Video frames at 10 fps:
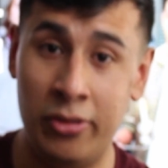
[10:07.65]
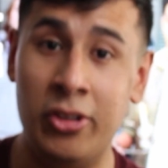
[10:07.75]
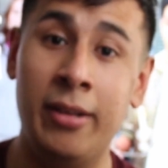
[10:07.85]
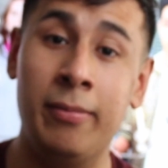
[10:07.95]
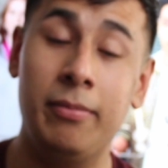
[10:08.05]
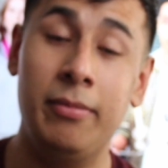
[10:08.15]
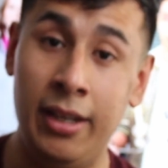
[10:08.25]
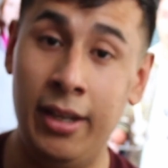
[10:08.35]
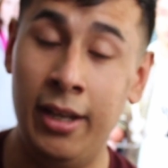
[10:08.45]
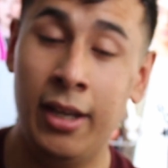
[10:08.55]
Jen and
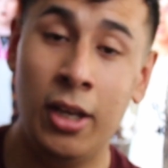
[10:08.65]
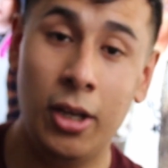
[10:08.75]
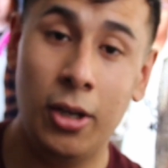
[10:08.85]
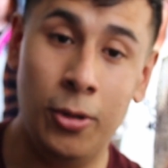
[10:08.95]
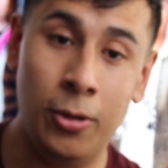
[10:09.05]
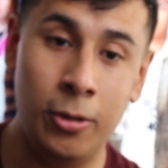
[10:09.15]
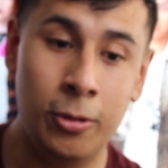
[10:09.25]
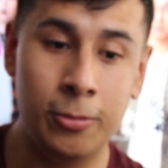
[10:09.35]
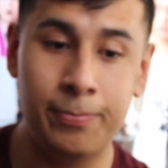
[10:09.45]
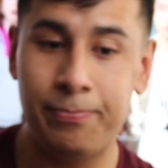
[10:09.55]
Nini,
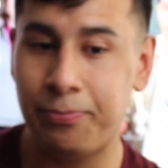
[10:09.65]
who